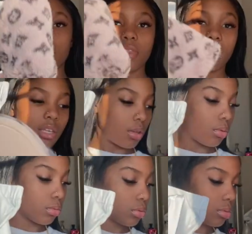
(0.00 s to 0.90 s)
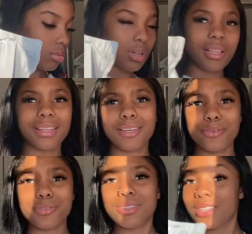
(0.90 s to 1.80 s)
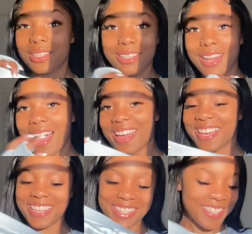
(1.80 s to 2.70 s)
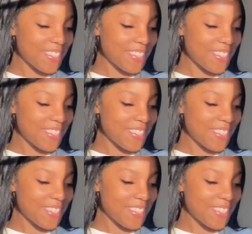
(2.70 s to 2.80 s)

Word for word: the heels. Not the heels, the slides.